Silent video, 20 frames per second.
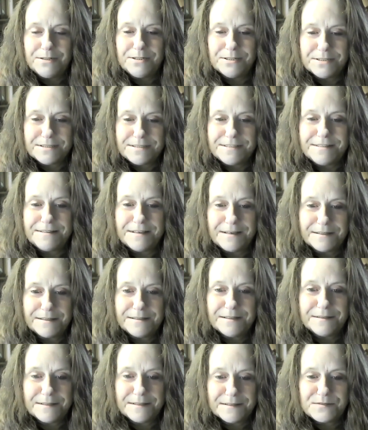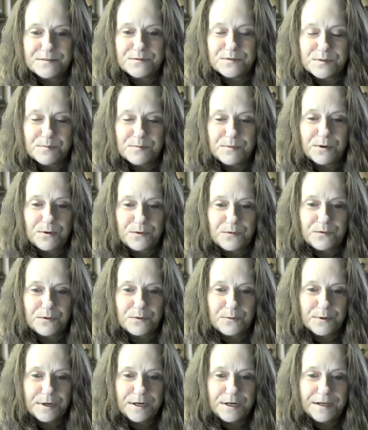i just think that this was a
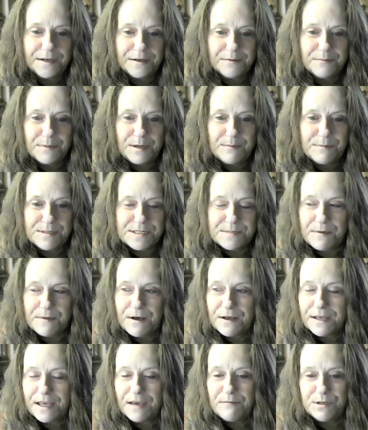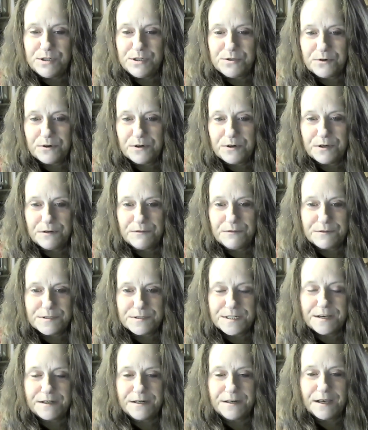beautiful reading it made me smile it gave me joy
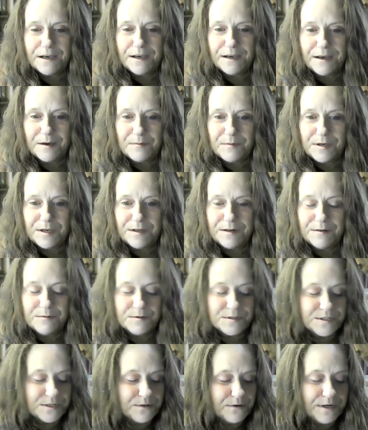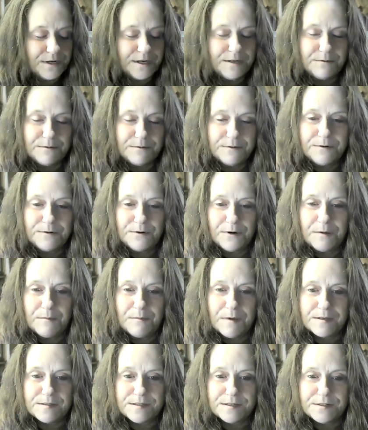for sunday i mean it was a great
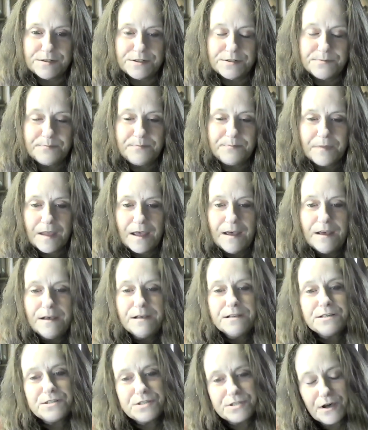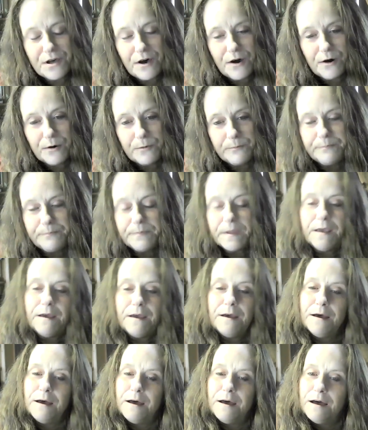great message so
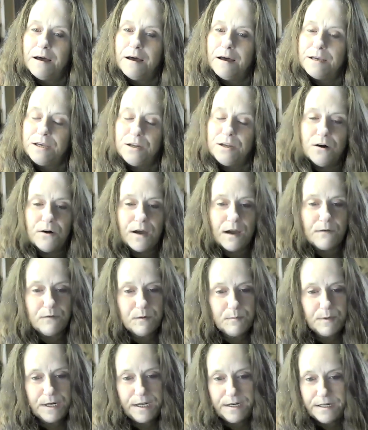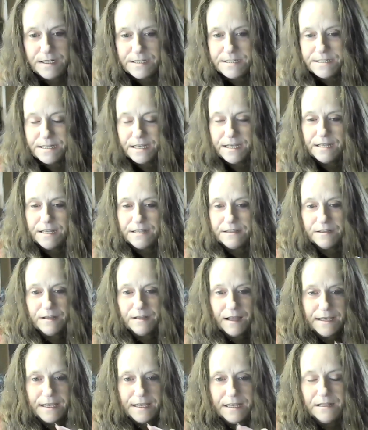you know, everybody needs to hit
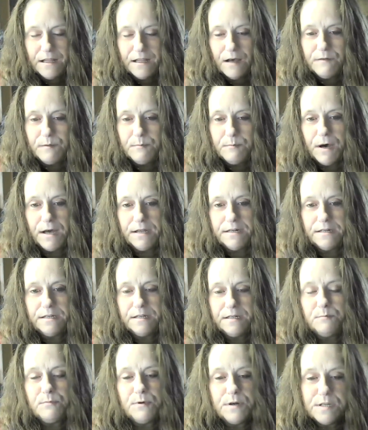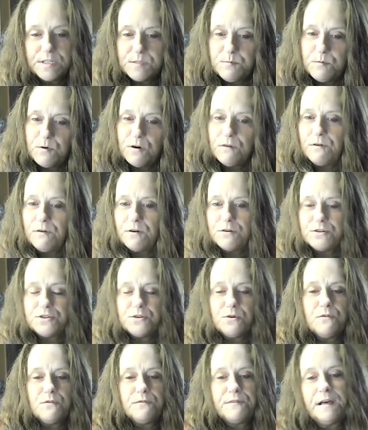the likey lovey button. It brings more of
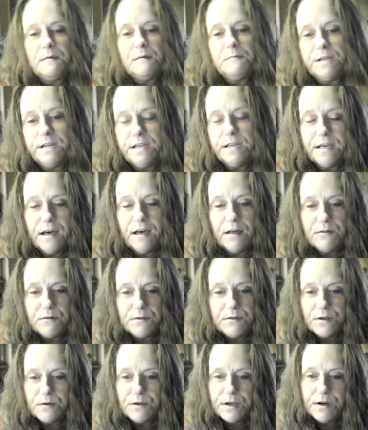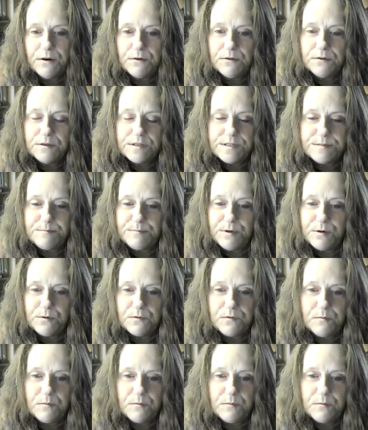our soul family together. They'll hear this